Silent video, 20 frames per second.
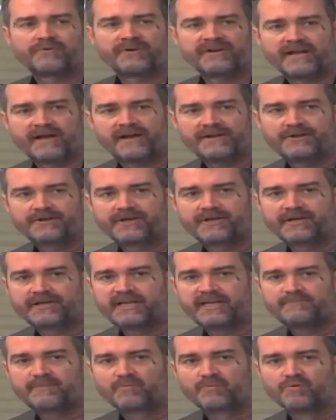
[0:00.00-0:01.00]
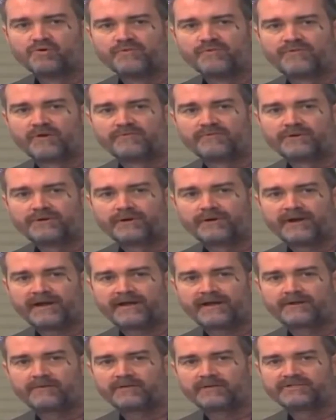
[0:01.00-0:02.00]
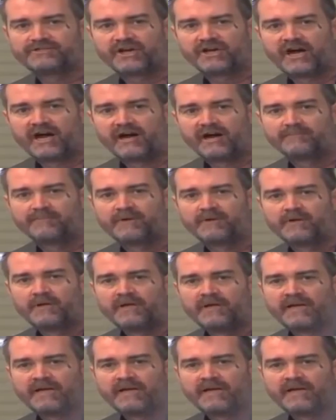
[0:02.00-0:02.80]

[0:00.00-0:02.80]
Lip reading: wondering how you're going to keep a roof over your head or a job